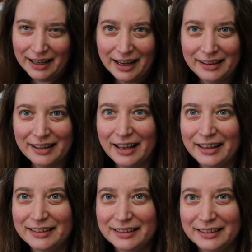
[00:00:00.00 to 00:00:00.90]
And
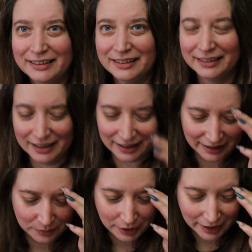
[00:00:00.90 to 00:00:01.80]
then
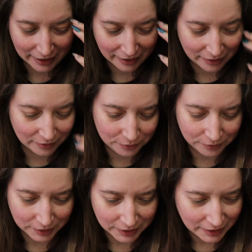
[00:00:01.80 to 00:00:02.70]
we have
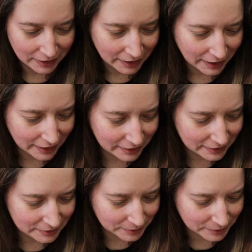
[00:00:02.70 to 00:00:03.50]
Hannah's